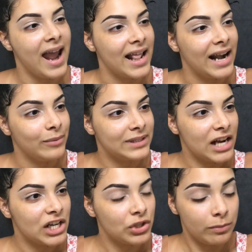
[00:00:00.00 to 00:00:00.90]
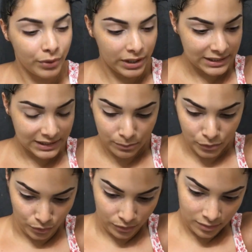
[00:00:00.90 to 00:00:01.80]
And it was actually pretty
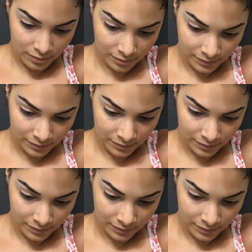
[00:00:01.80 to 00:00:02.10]
smooth.